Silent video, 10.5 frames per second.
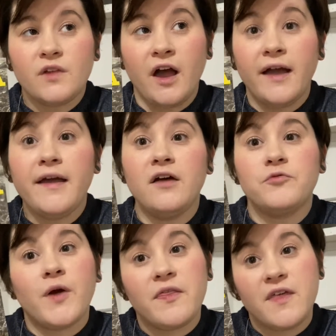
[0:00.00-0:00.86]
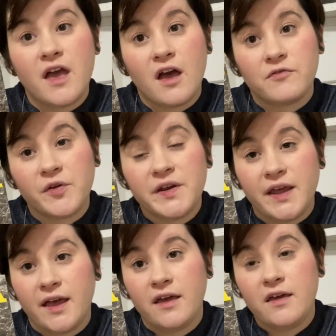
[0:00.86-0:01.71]
I have read The
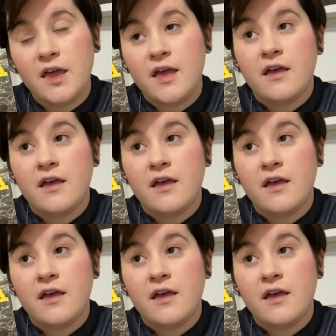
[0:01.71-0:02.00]
Everyday